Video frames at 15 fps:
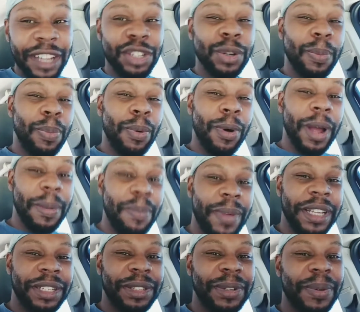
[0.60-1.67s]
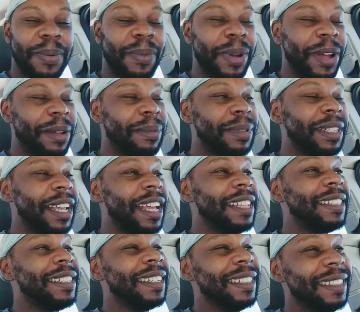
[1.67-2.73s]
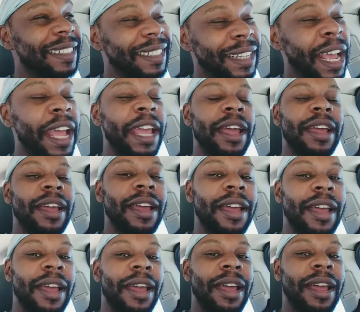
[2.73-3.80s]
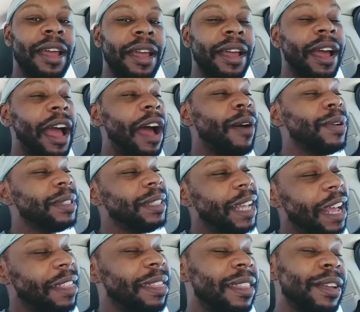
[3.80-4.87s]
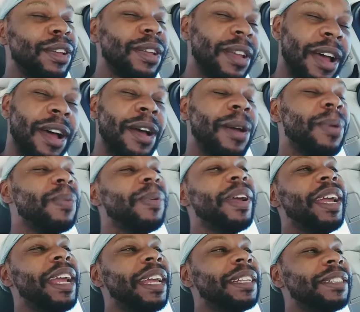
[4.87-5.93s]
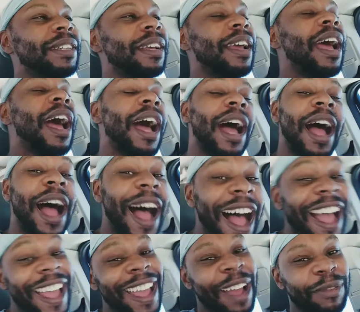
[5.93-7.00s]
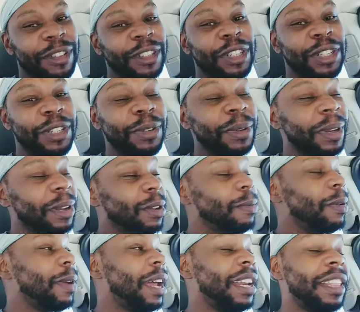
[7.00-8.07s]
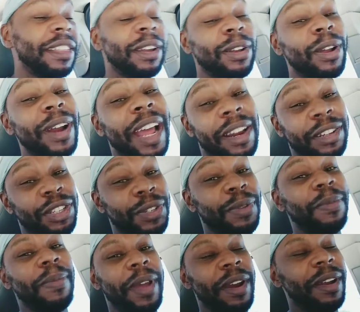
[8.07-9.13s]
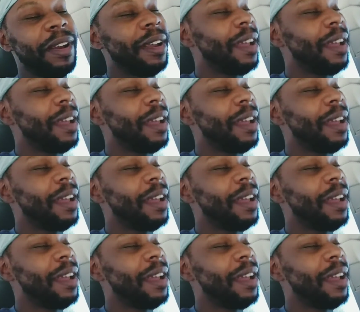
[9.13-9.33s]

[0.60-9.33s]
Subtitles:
your boy Mr. Williams, and today I was at the gun range. I have to shoot. I need to learn how to shoot better.